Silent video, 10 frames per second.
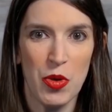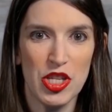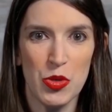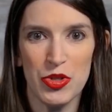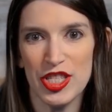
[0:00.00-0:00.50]

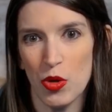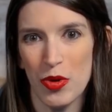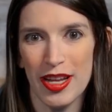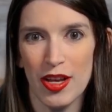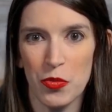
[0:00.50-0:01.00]
but you still
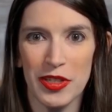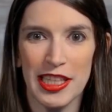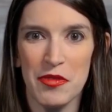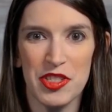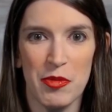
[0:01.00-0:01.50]
want to
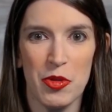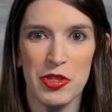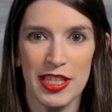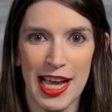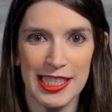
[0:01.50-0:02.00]
relive some of
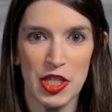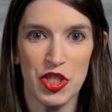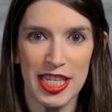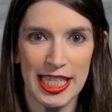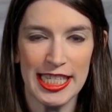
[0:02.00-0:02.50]
those classic
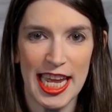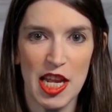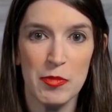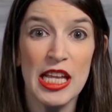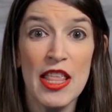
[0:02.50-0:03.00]
Genesis
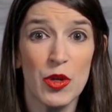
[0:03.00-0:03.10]
games,